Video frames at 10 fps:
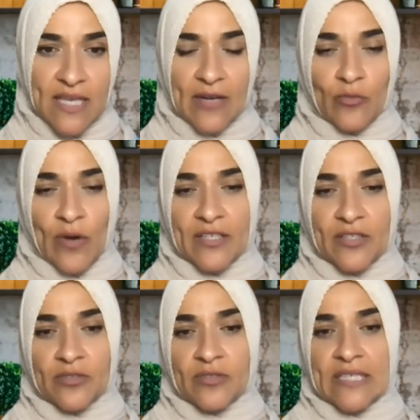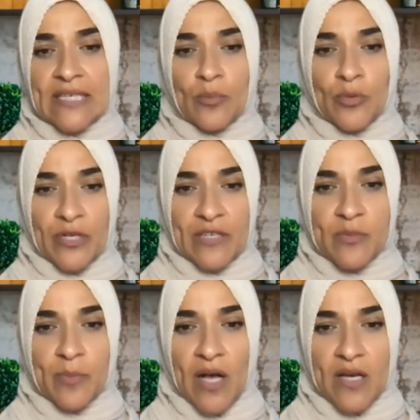and regularly briefs
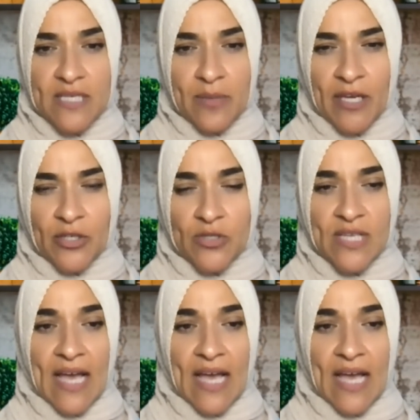policymakers,